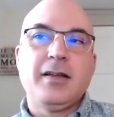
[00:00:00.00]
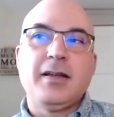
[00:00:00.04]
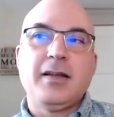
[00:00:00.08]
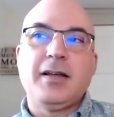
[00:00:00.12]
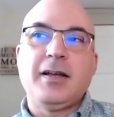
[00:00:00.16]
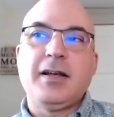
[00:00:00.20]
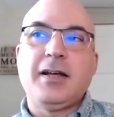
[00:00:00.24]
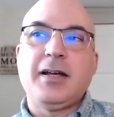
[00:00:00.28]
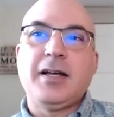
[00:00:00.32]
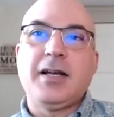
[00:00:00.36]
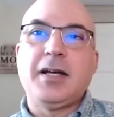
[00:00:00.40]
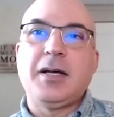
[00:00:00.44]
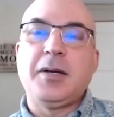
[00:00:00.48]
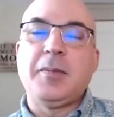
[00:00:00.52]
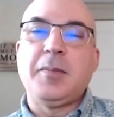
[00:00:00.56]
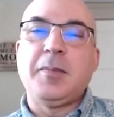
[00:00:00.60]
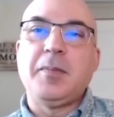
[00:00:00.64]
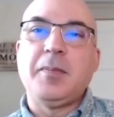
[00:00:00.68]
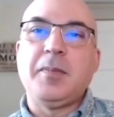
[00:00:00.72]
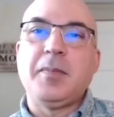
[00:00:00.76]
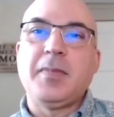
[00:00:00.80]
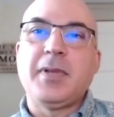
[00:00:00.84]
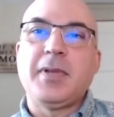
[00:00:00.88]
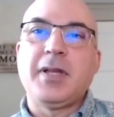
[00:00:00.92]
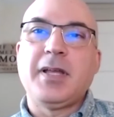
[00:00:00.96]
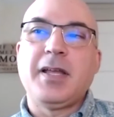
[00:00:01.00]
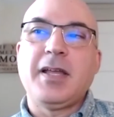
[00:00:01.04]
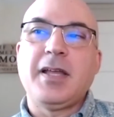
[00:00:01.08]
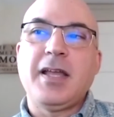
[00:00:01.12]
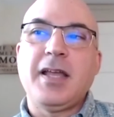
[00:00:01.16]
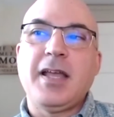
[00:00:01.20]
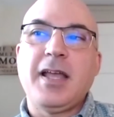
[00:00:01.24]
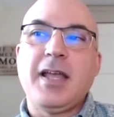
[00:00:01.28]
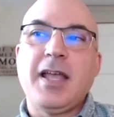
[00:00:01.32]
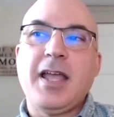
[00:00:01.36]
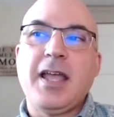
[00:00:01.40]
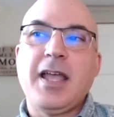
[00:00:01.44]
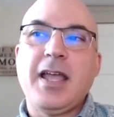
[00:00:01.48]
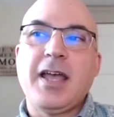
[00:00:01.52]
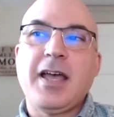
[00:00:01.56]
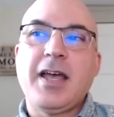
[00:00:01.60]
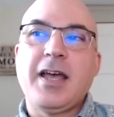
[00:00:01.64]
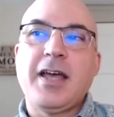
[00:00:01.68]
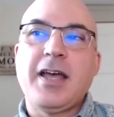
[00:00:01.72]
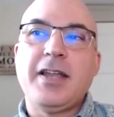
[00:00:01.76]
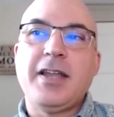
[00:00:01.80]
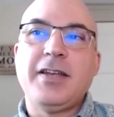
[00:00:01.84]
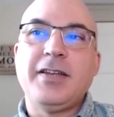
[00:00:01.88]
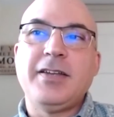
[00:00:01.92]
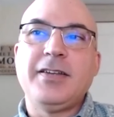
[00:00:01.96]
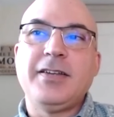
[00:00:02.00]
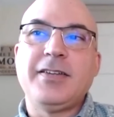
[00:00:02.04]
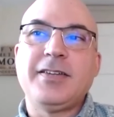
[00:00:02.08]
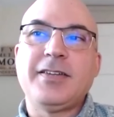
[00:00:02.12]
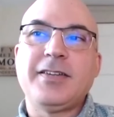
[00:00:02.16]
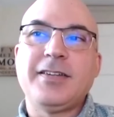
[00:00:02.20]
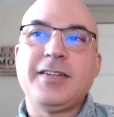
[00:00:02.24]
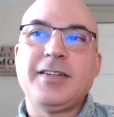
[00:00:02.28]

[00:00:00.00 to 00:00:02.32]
Um, and